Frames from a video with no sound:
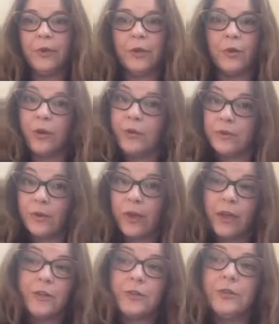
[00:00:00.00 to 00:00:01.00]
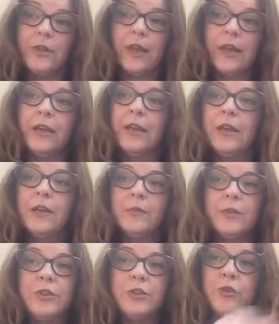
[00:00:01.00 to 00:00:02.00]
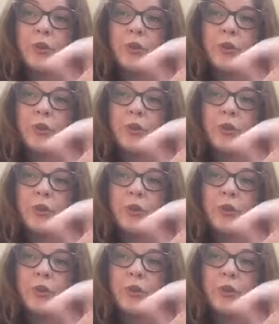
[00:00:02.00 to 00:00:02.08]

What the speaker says: We don't always know how to do that. But you